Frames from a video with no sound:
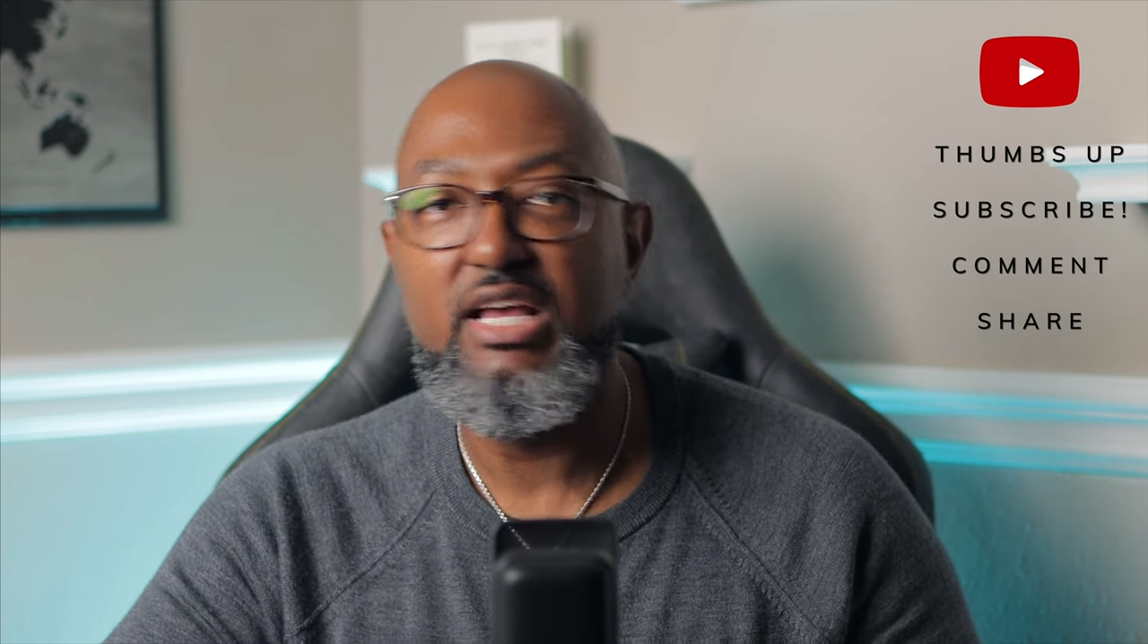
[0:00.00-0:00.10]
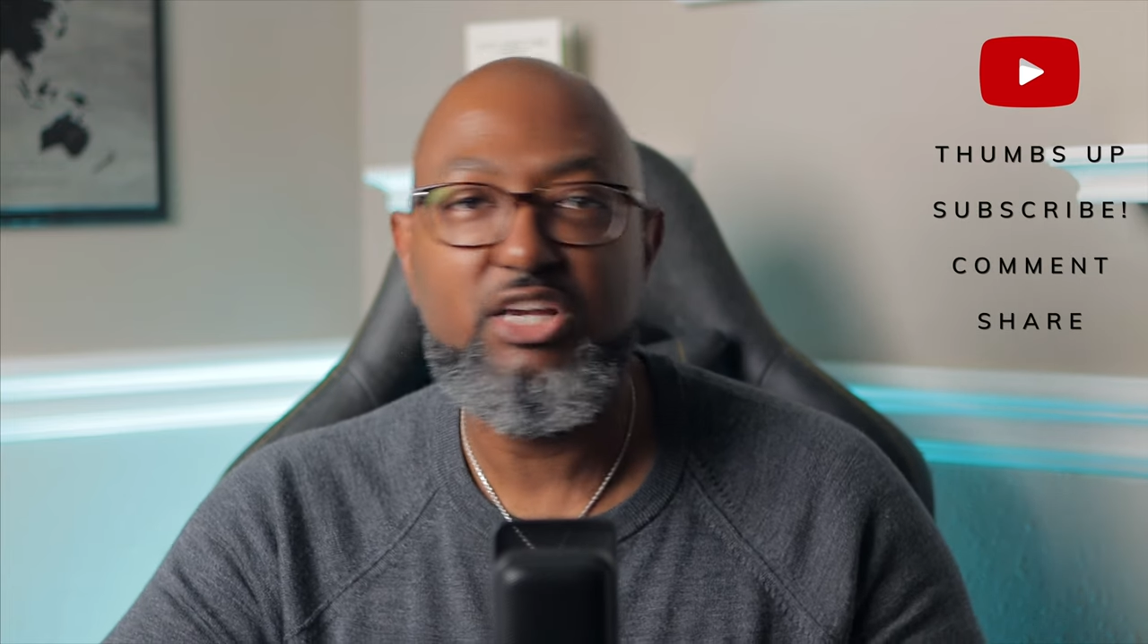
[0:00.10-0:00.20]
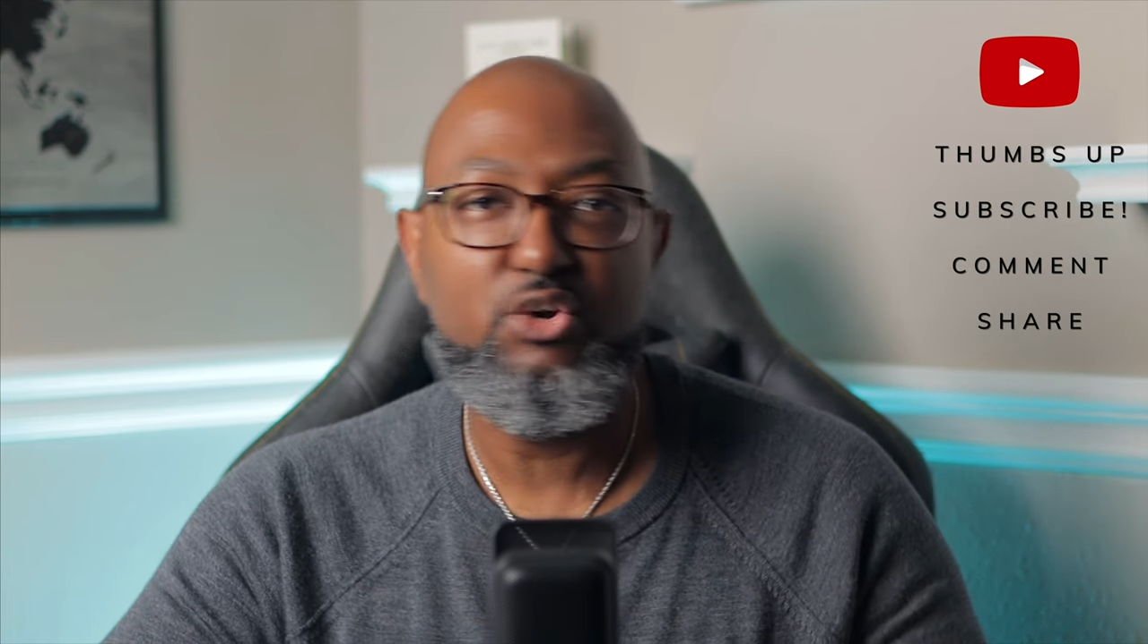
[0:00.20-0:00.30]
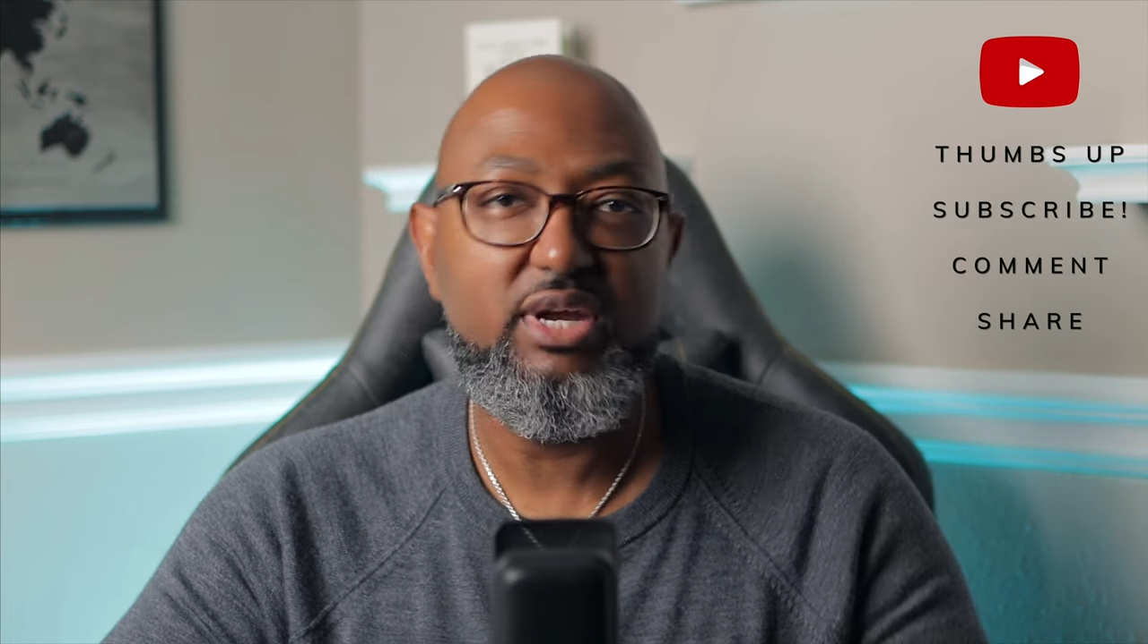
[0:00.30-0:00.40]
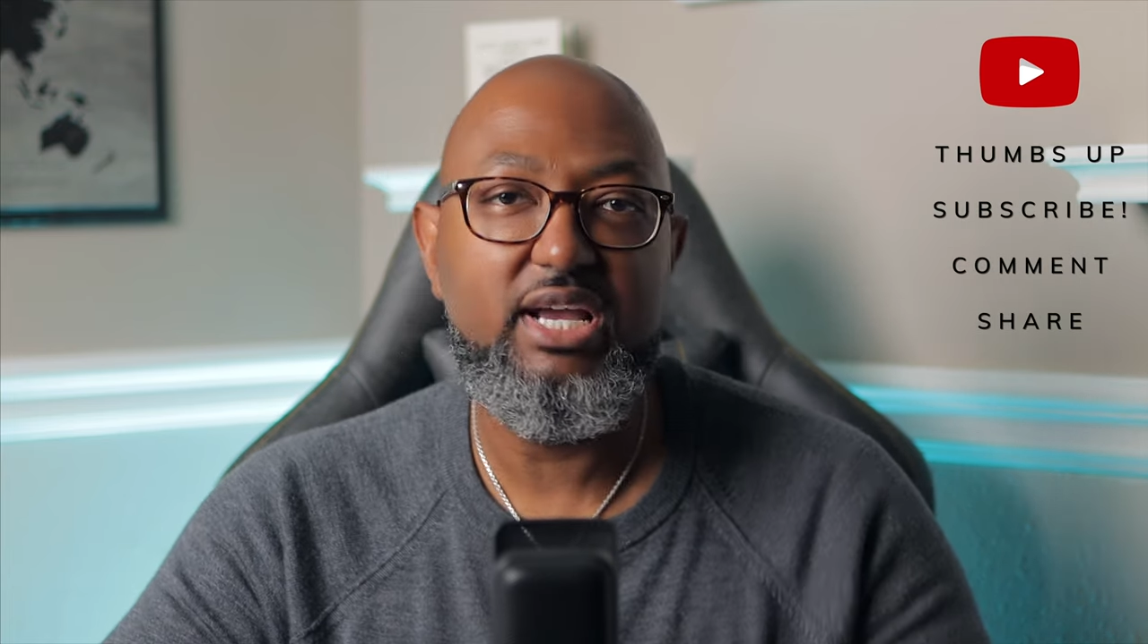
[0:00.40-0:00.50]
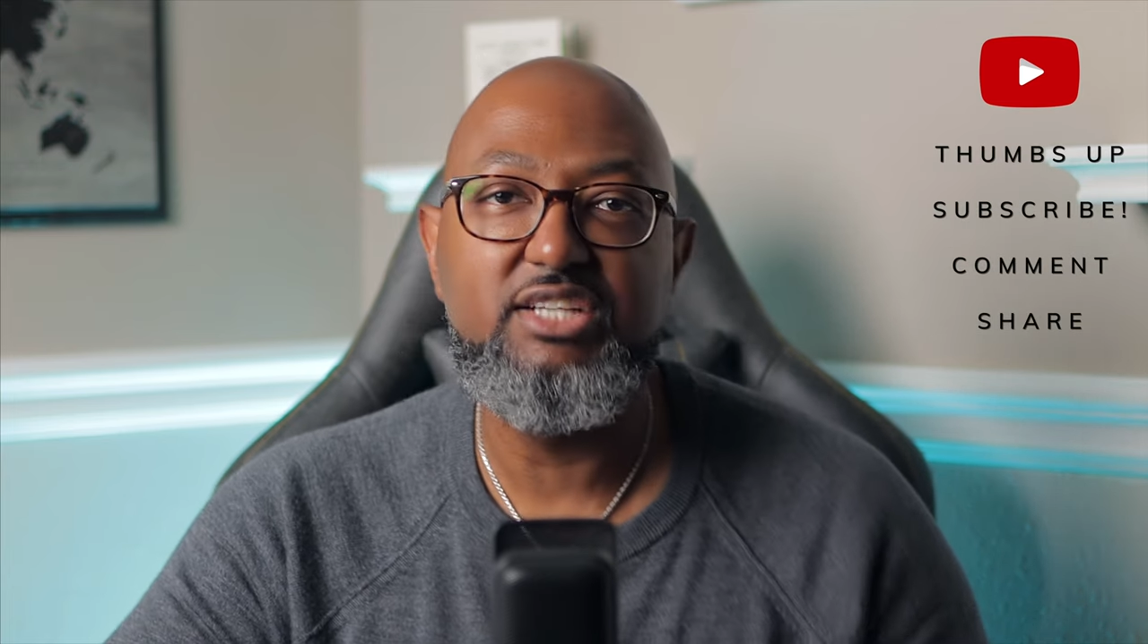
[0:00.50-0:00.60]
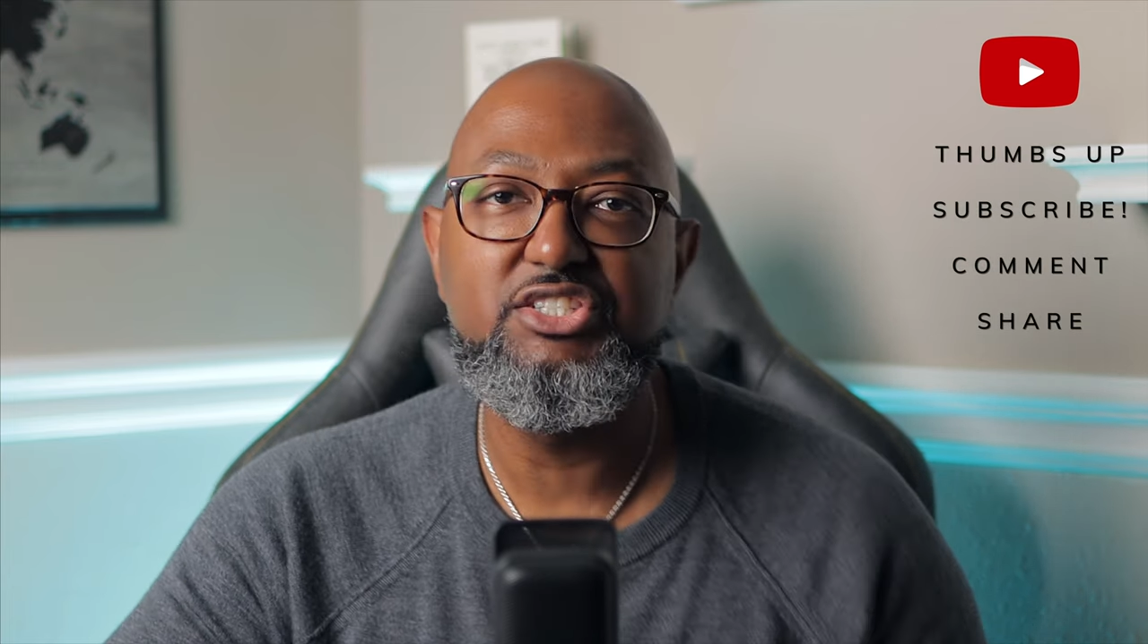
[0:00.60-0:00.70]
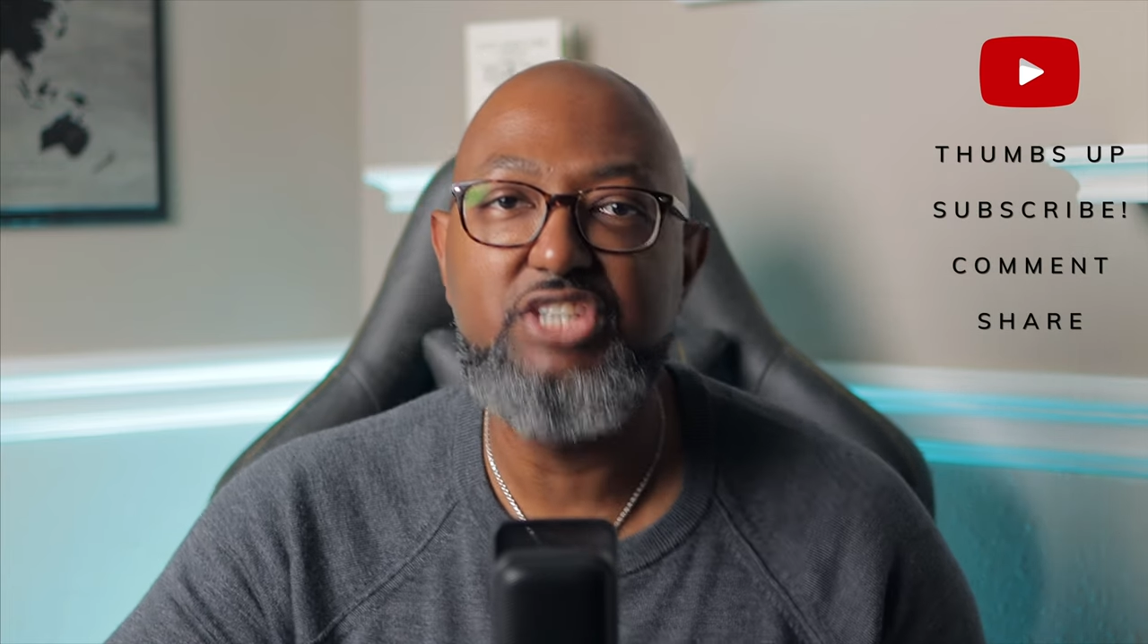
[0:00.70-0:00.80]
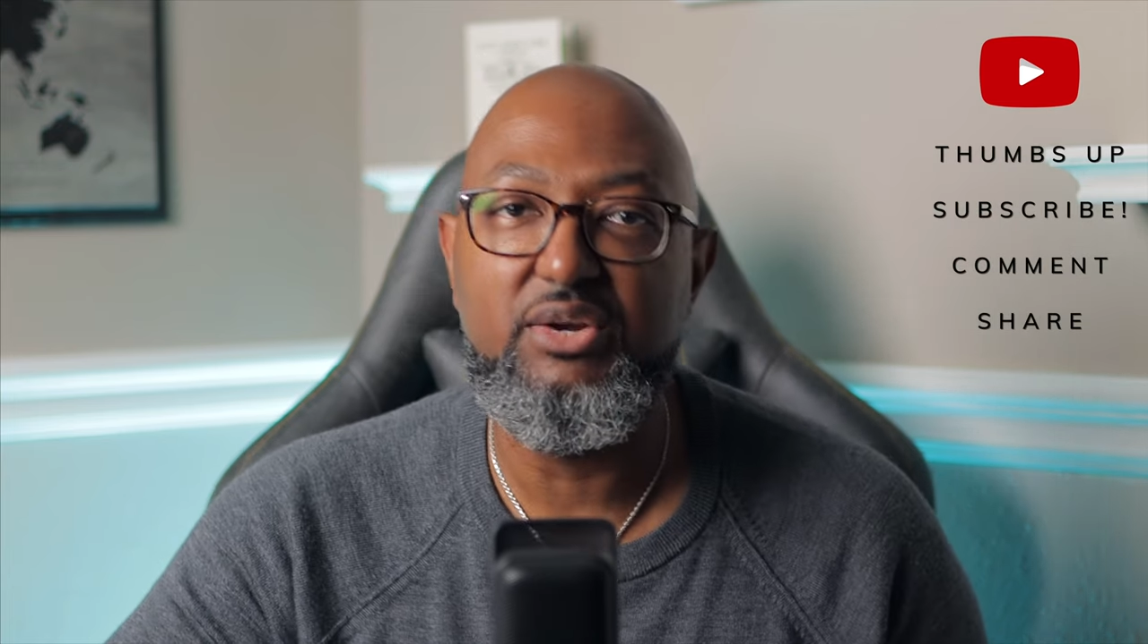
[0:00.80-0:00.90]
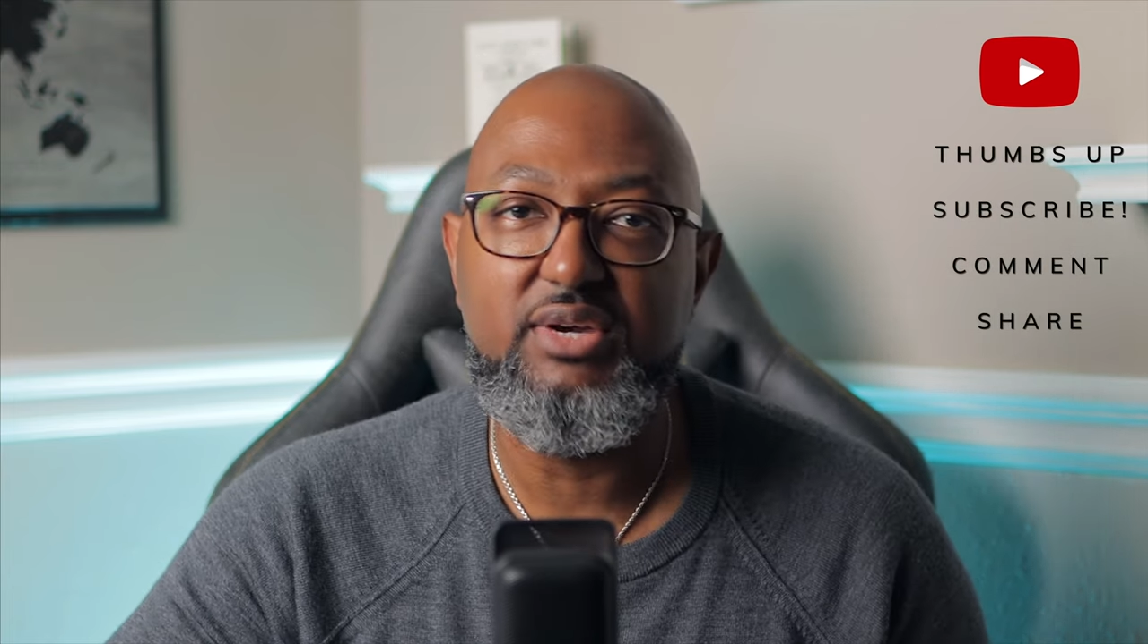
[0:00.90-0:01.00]
go ahead and
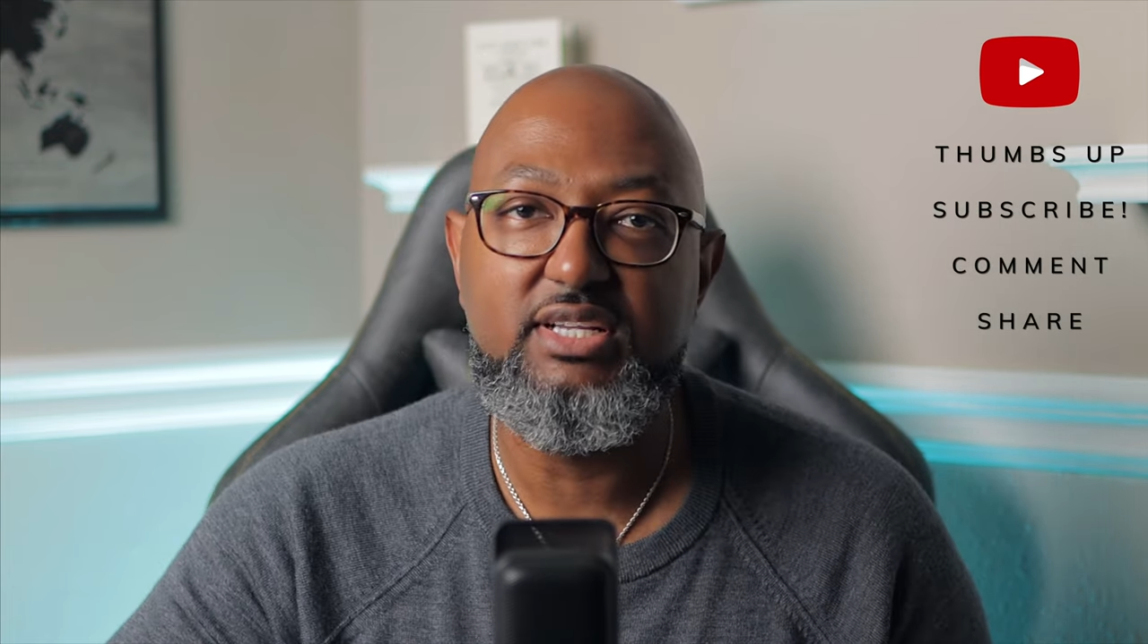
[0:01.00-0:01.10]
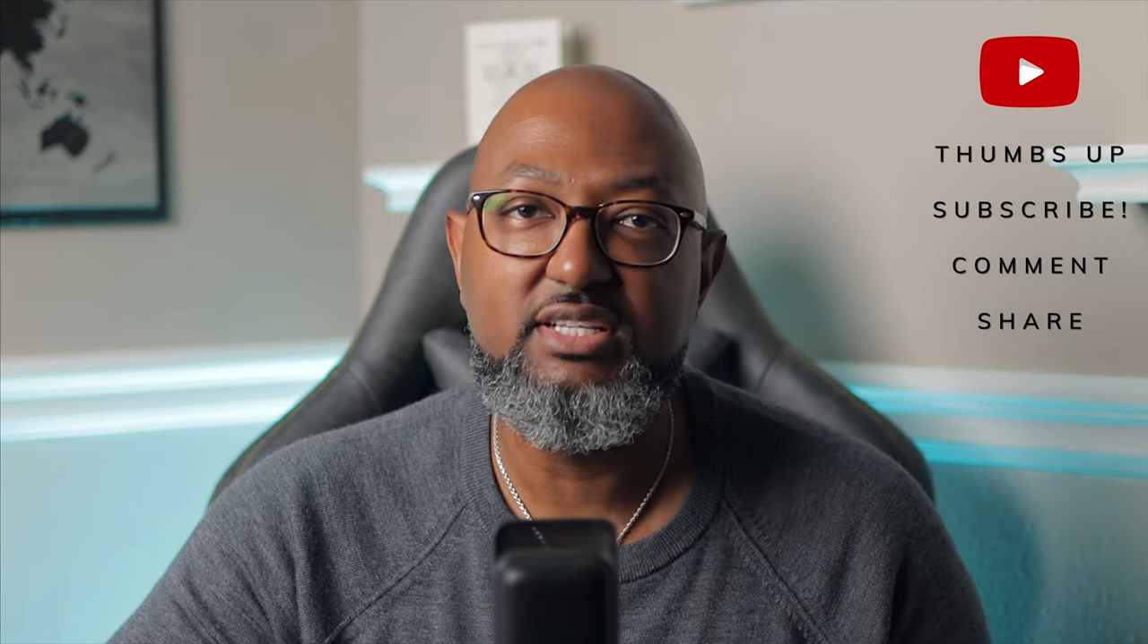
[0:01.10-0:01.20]
share it.